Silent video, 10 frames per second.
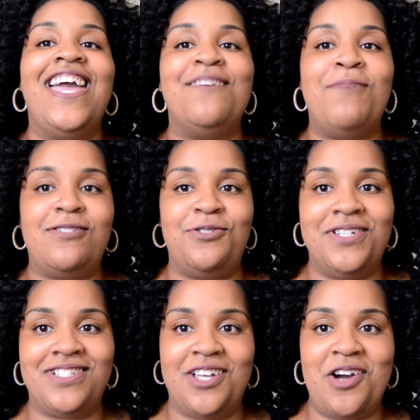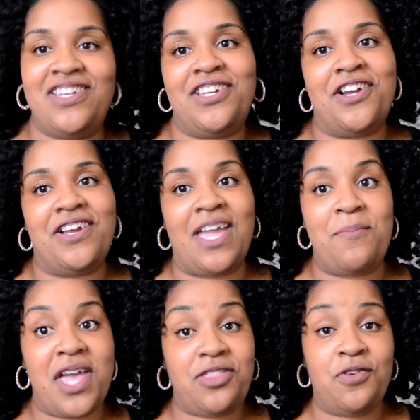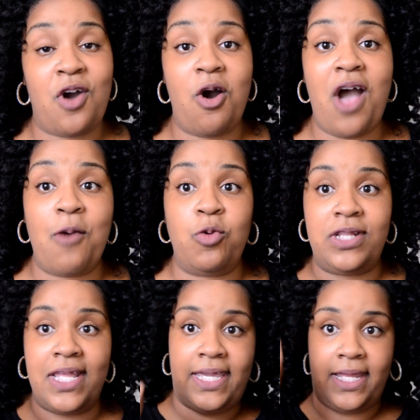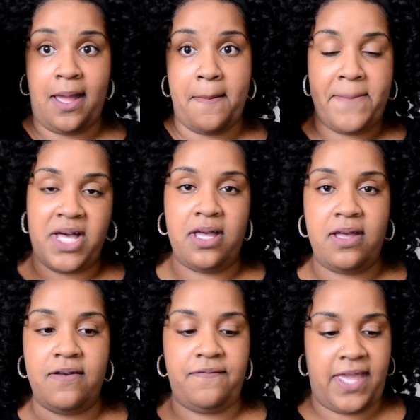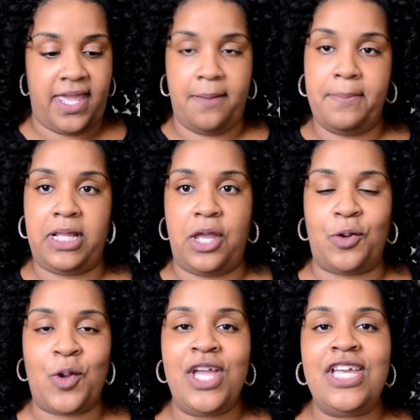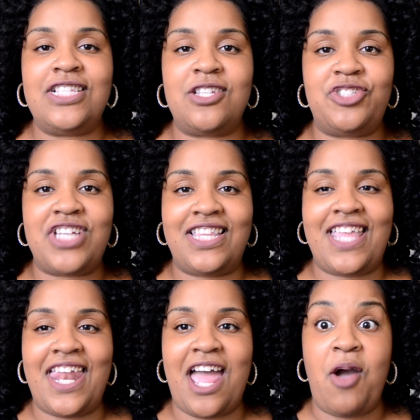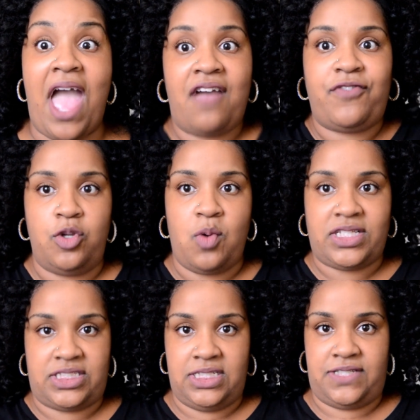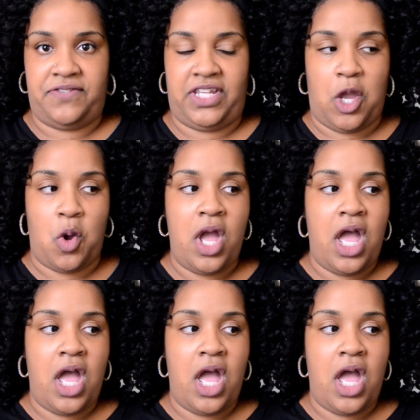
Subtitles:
About 2 years ago, I did a Hurricane Matthew haul. I will link it above and below. So check that out after you watch this video.